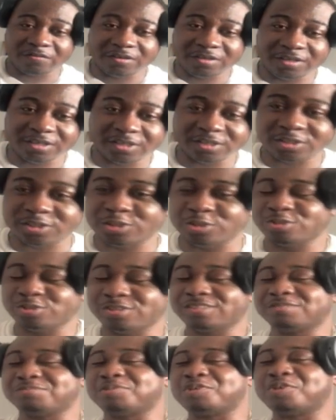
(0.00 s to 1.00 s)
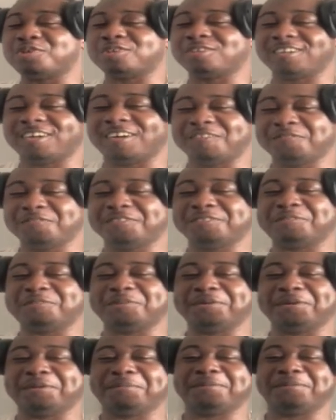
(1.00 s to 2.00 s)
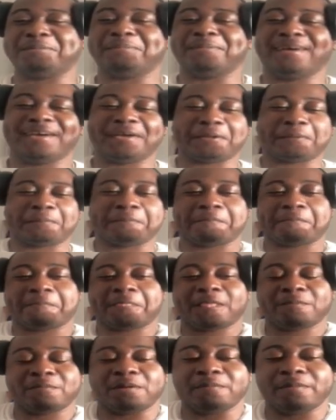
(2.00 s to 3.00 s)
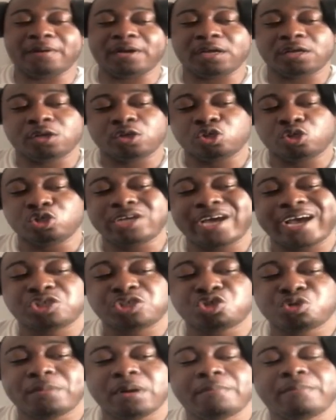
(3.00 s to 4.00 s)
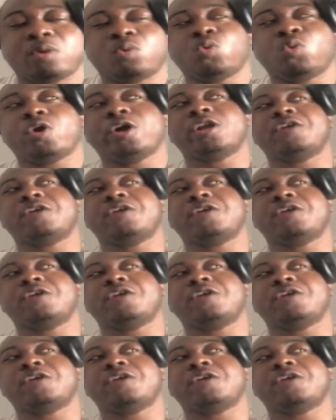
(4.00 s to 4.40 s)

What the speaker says: any excuses, bro. I've been away with a bat. You guys remember when